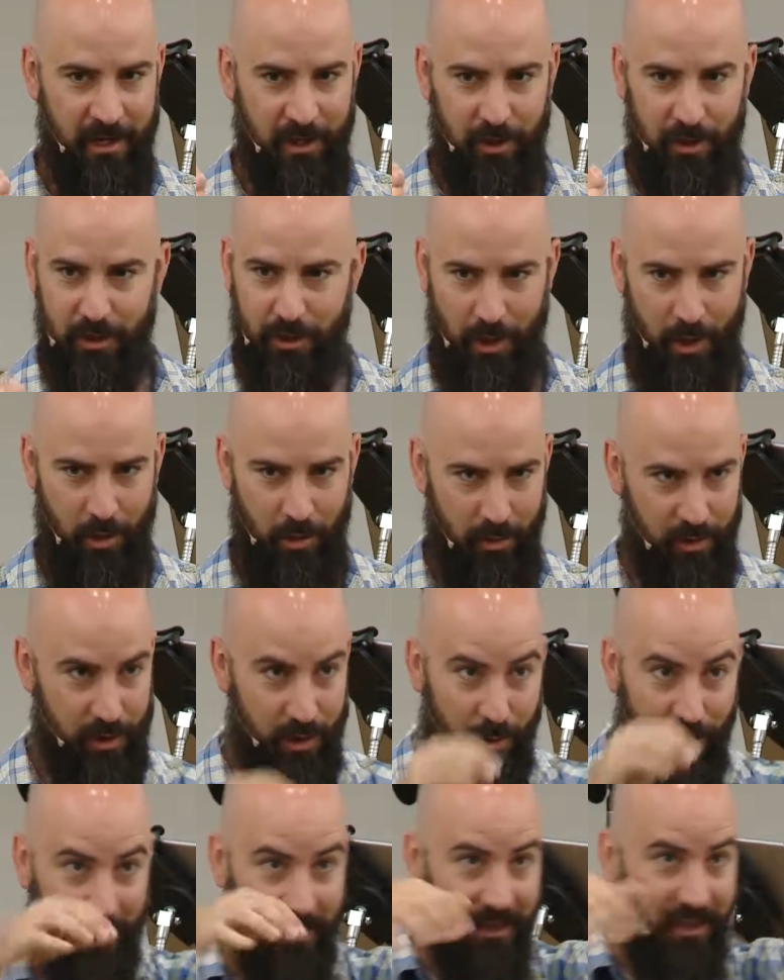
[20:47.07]
showed
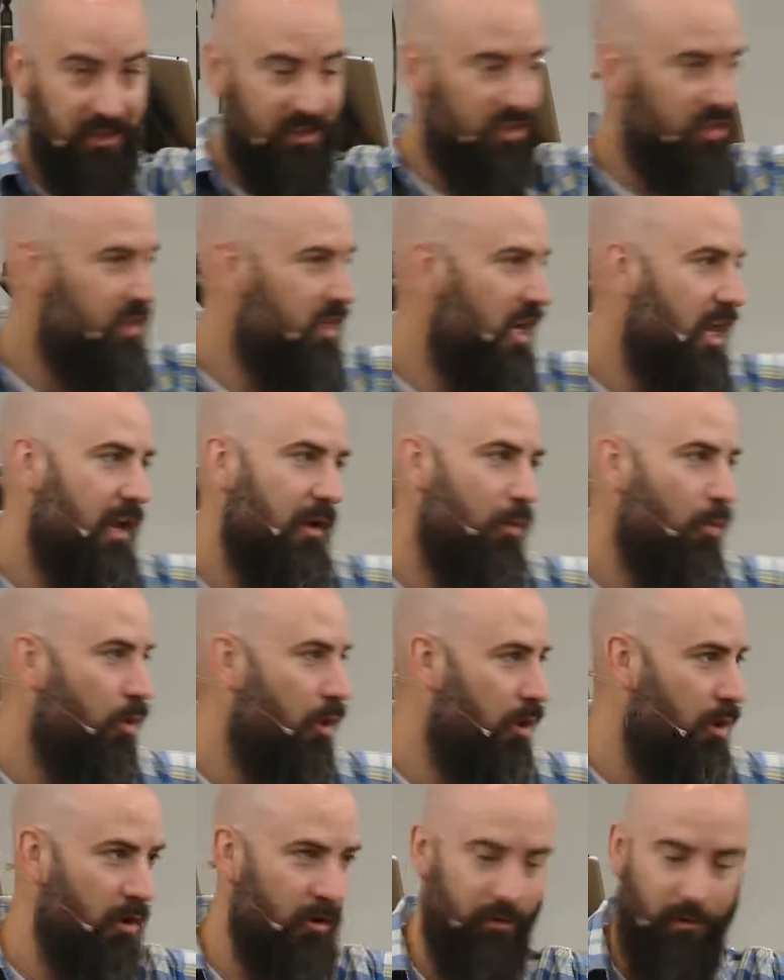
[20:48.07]
to a listening
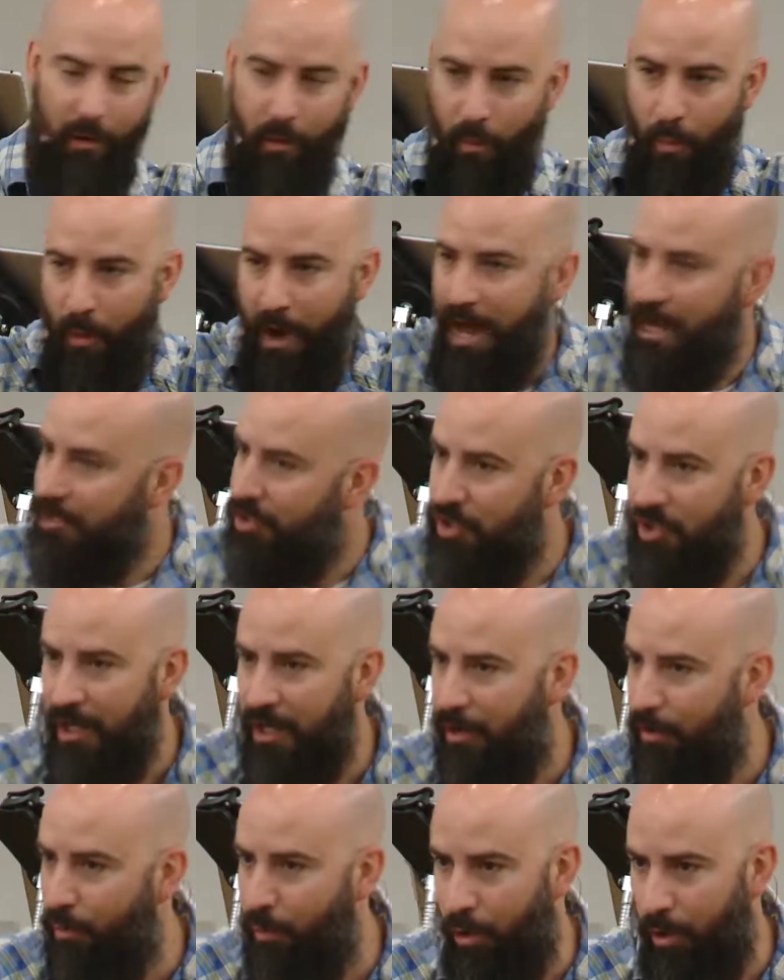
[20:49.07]
world or a
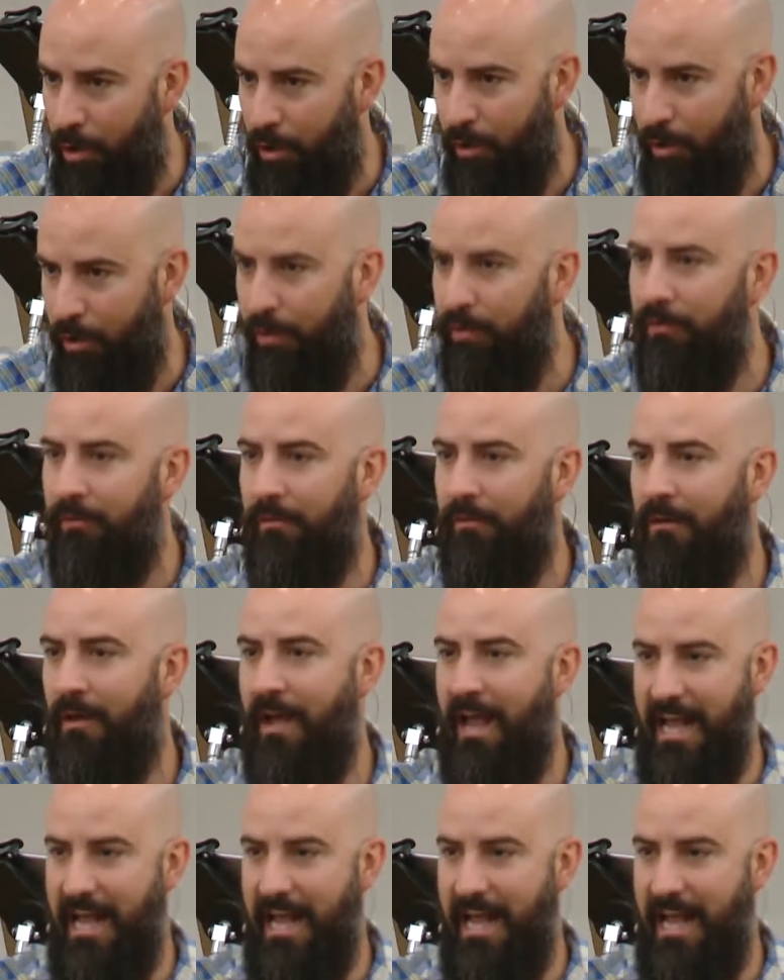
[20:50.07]
watching world,